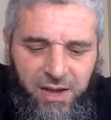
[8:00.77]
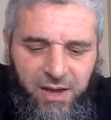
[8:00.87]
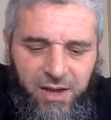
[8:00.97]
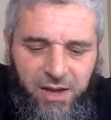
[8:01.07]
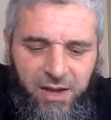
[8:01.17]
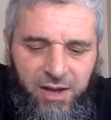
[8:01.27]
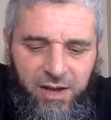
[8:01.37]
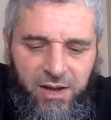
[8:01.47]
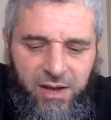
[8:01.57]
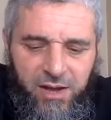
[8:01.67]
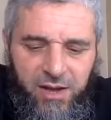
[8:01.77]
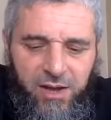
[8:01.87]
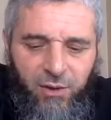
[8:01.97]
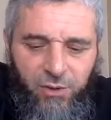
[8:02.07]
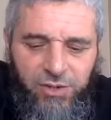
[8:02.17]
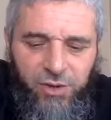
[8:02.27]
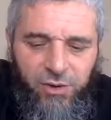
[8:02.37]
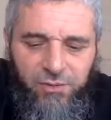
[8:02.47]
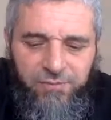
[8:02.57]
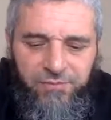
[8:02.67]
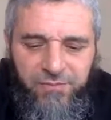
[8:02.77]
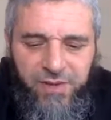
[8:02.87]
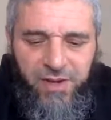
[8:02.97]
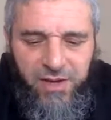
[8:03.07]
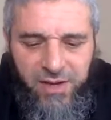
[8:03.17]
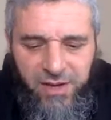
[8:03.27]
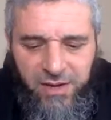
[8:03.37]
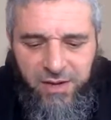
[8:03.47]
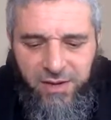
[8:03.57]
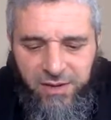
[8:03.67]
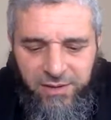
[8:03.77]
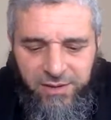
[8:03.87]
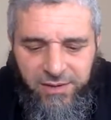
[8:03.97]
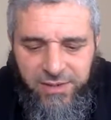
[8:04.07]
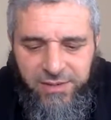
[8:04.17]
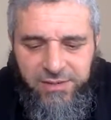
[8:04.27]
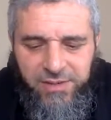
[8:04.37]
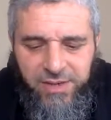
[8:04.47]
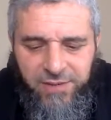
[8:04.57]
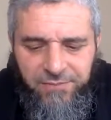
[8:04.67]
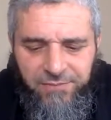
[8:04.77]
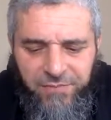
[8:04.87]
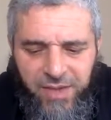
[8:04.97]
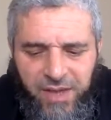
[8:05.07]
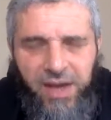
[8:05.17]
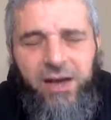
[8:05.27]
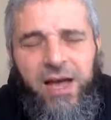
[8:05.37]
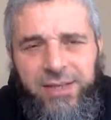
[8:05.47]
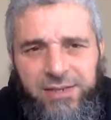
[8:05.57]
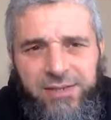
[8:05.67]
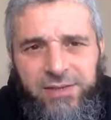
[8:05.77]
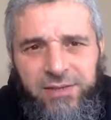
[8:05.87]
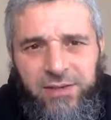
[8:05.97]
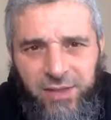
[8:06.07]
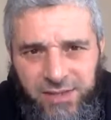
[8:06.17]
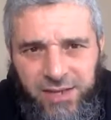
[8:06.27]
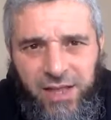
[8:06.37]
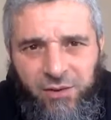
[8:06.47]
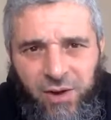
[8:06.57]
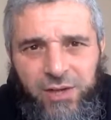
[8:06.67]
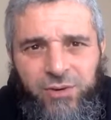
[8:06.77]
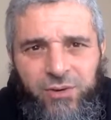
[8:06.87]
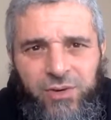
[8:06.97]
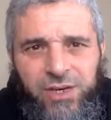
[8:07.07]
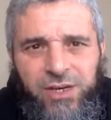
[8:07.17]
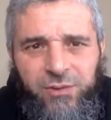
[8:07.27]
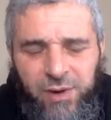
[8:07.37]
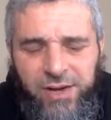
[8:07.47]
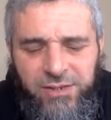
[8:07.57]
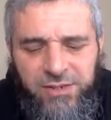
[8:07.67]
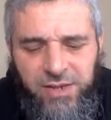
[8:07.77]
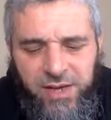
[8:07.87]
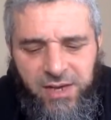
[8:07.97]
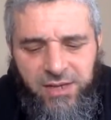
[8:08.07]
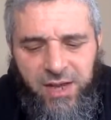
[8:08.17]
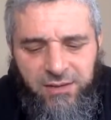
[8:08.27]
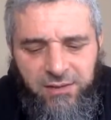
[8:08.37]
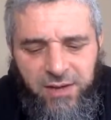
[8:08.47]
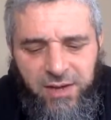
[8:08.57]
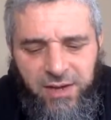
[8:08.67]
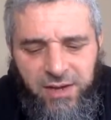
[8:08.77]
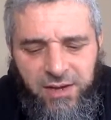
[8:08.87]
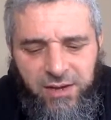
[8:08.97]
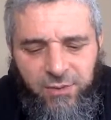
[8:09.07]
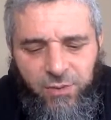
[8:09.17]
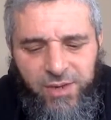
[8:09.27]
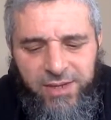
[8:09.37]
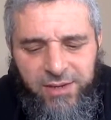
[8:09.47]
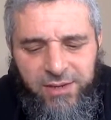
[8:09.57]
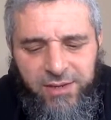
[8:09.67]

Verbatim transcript: Uh, also, uh, it is um, Anas radiallahu anhu, he narrates that uh, when